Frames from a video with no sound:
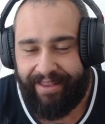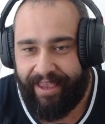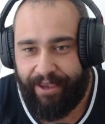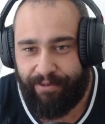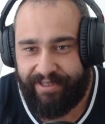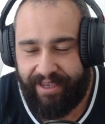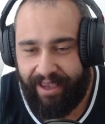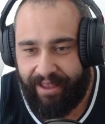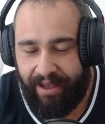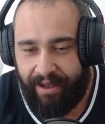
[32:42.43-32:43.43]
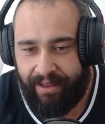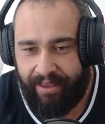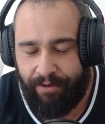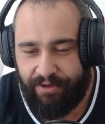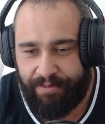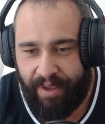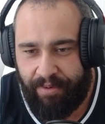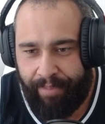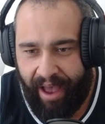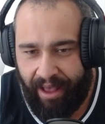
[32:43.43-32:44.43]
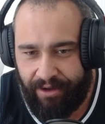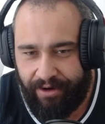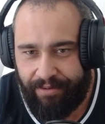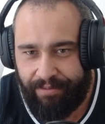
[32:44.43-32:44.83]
think it was maybe Balor.